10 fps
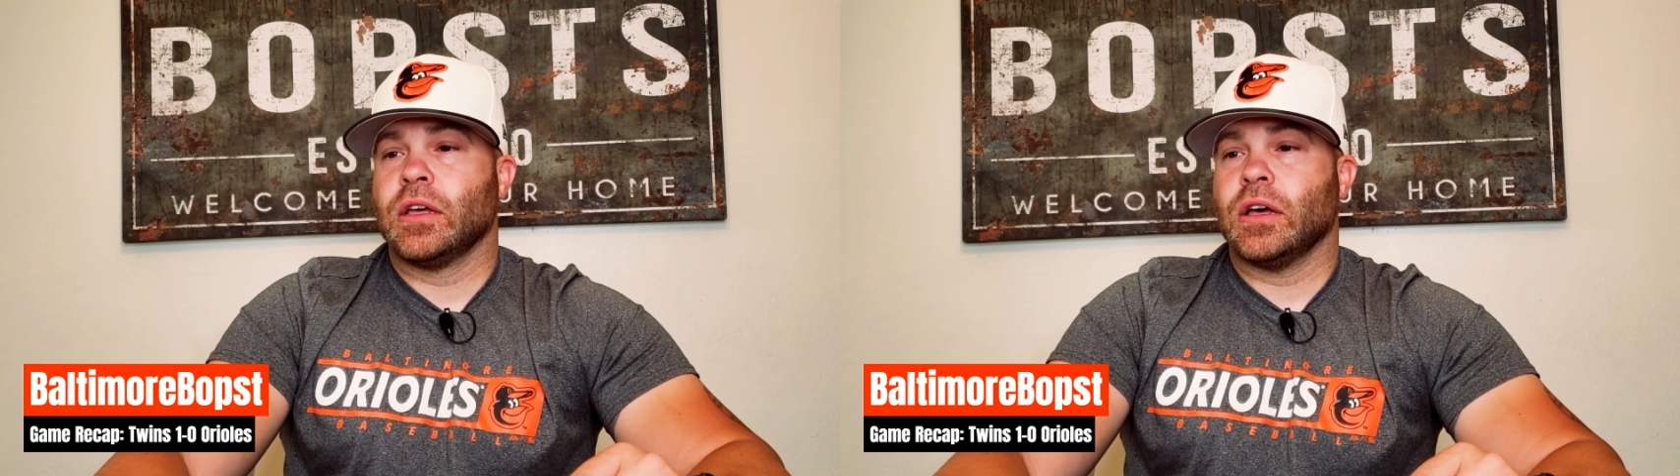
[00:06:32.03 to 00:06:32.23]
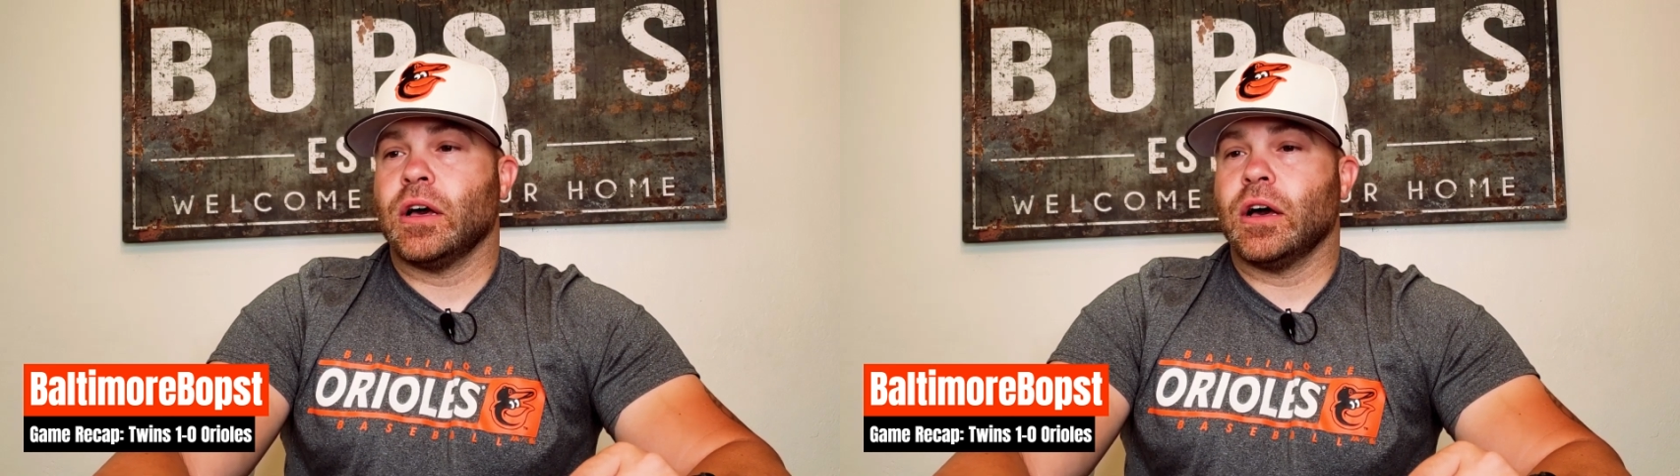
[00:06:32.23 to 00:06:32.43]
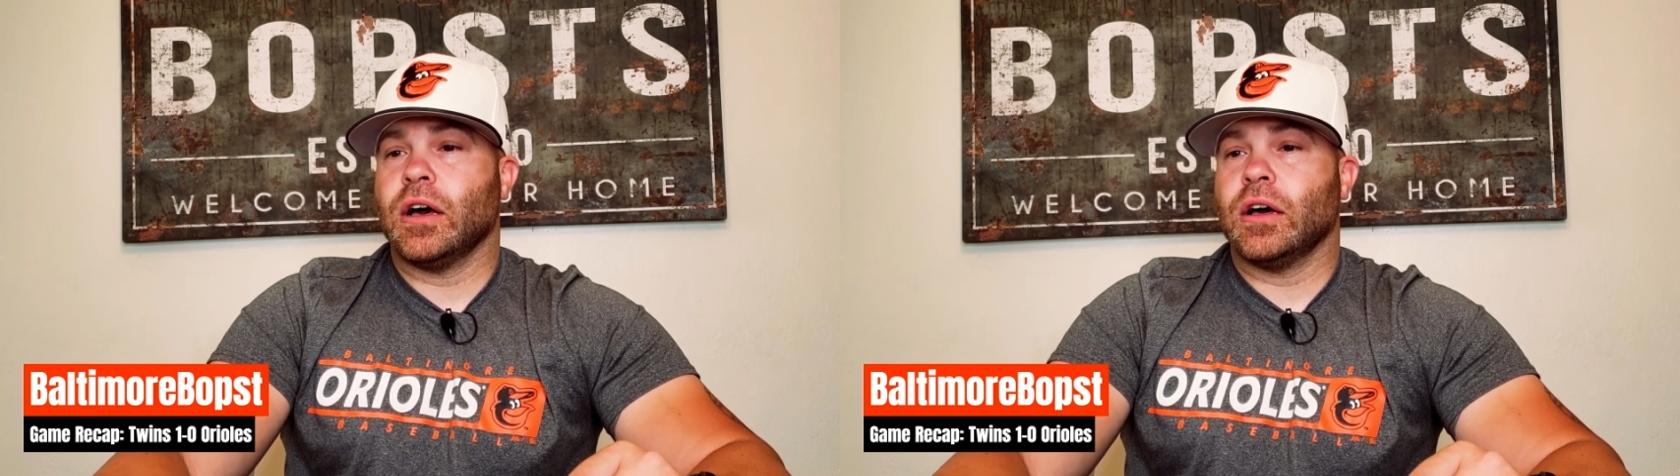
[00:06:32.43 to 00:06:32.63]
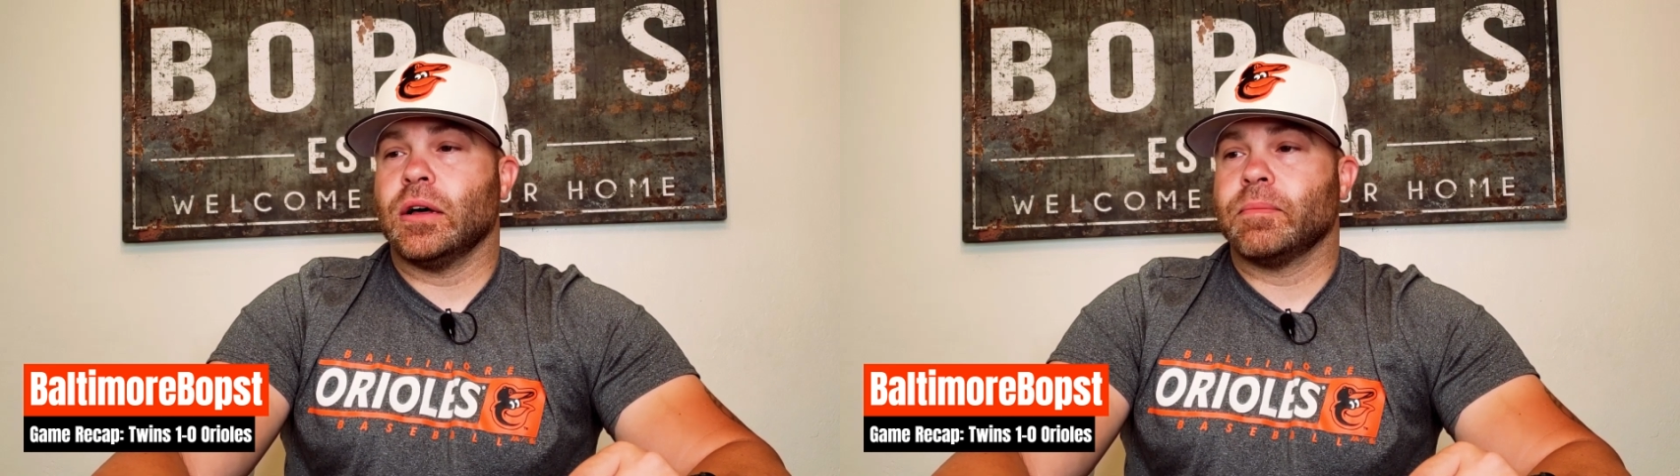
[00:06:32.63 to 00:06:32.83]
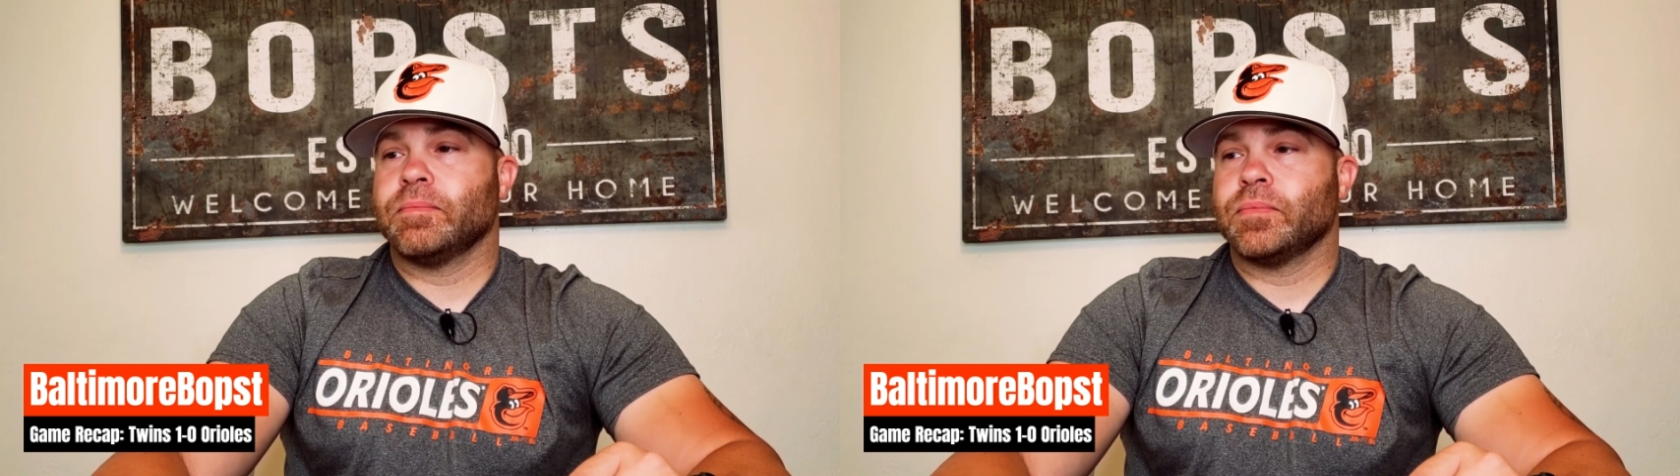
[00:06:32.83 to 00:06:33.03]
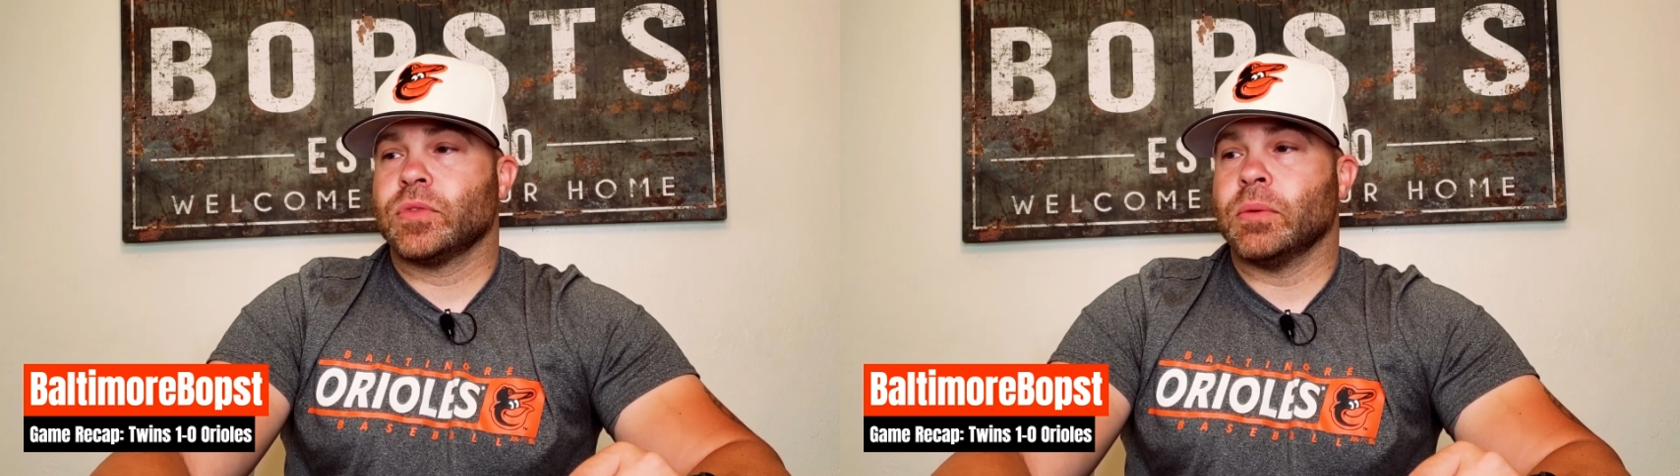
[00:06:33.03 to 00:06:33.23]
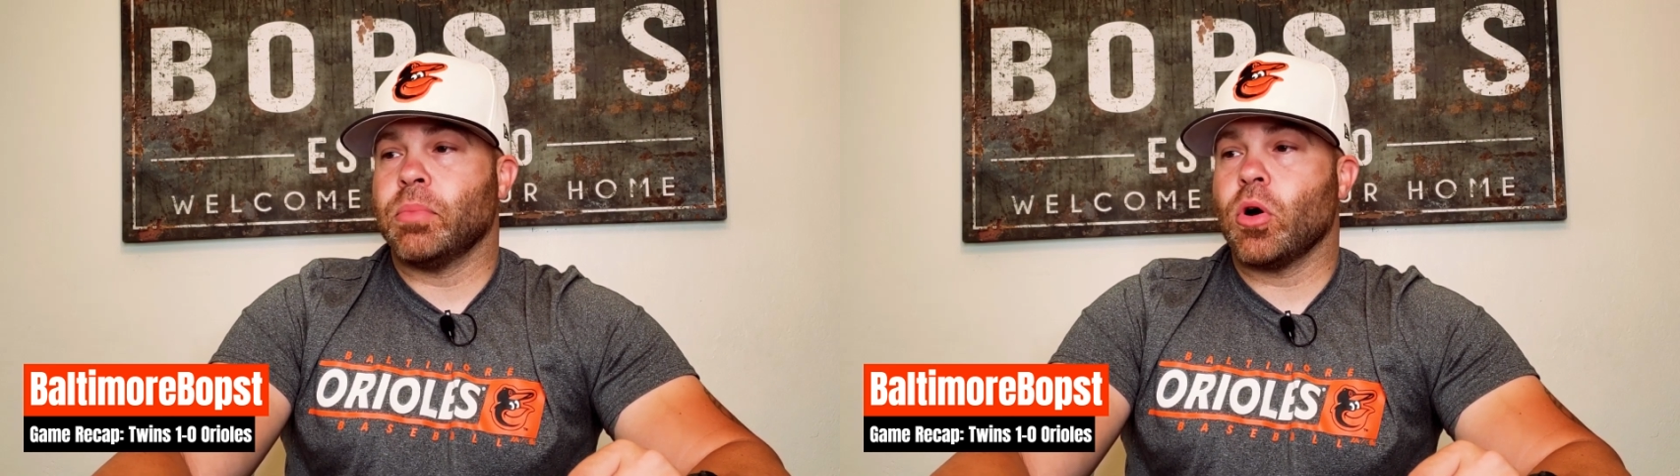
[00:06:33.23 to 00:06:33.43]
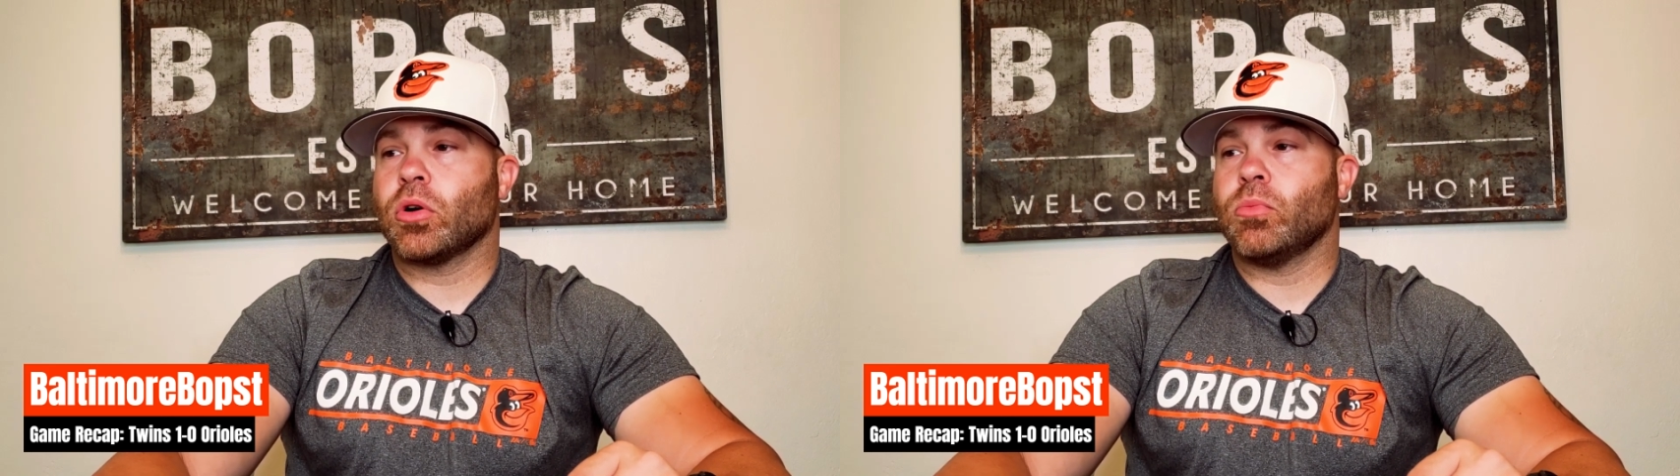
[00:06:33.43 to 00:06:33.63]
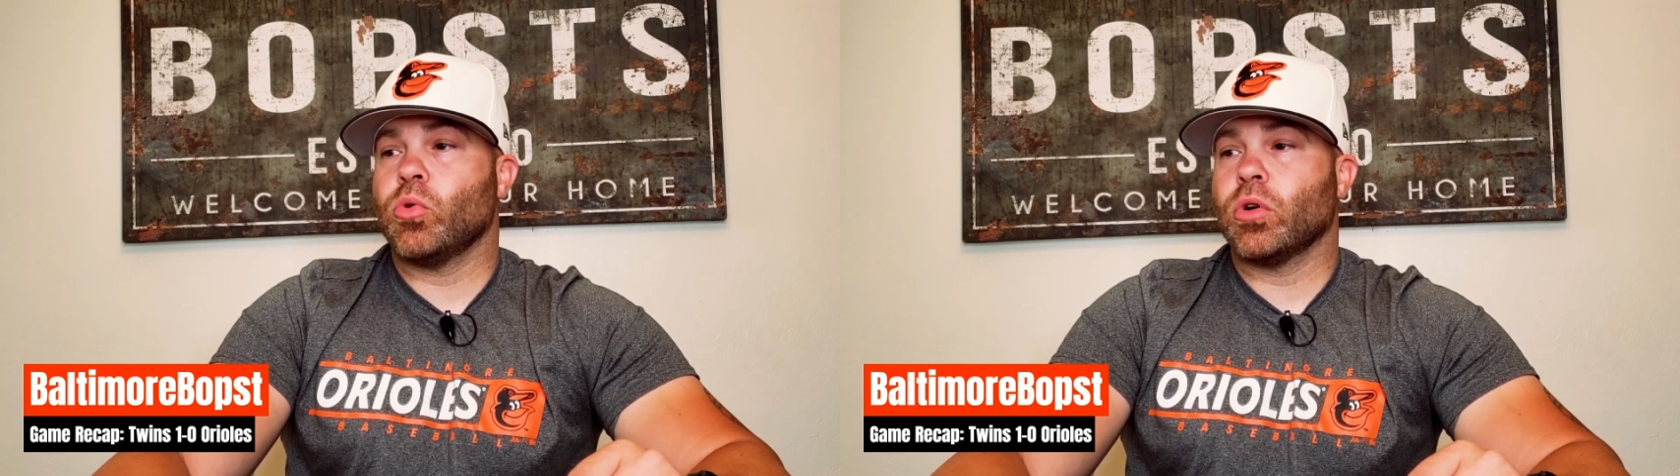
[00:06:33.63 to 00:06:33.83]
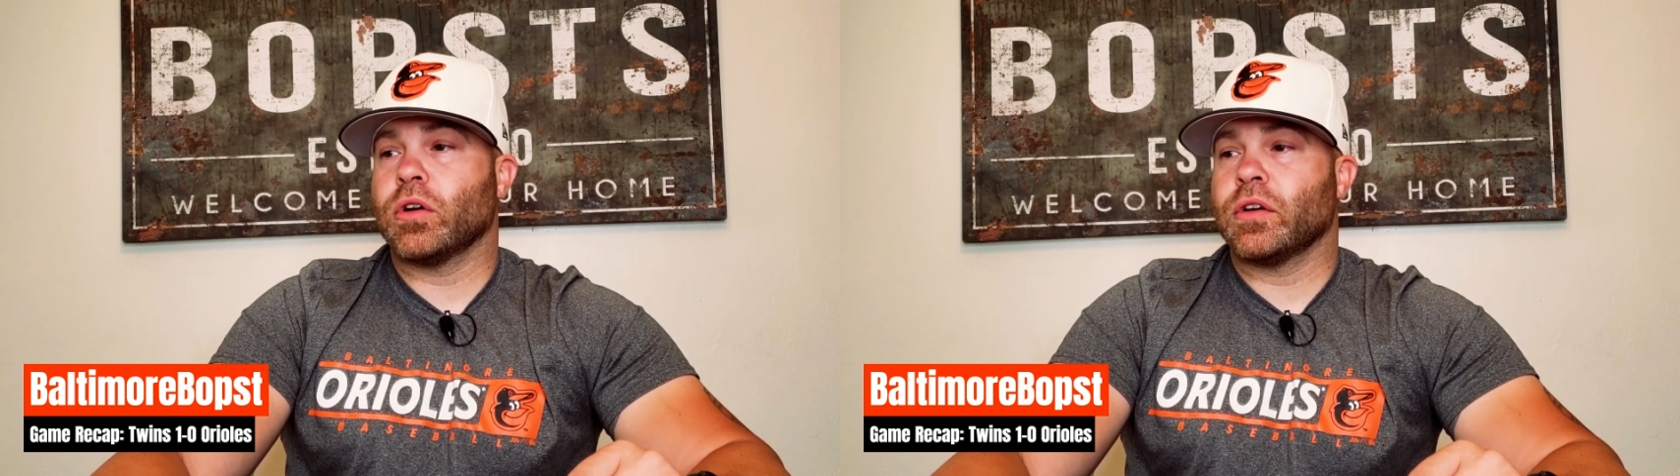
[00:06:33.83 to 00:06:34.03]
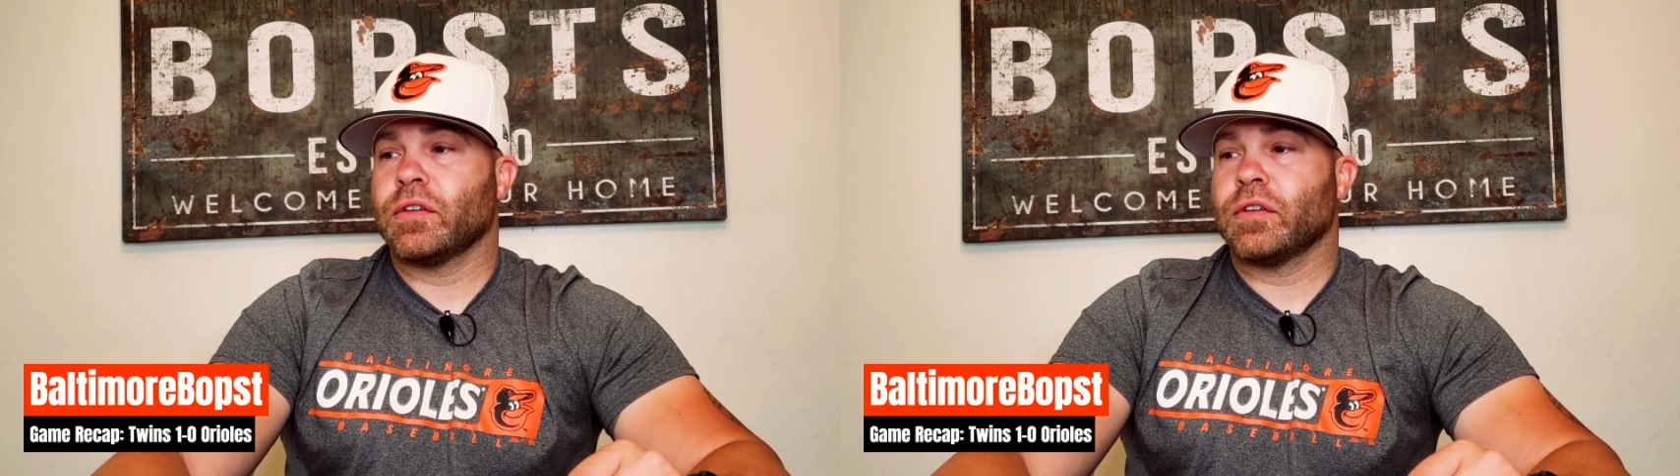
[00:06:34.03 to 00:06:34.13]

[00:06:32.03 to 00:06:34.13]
the Baltimore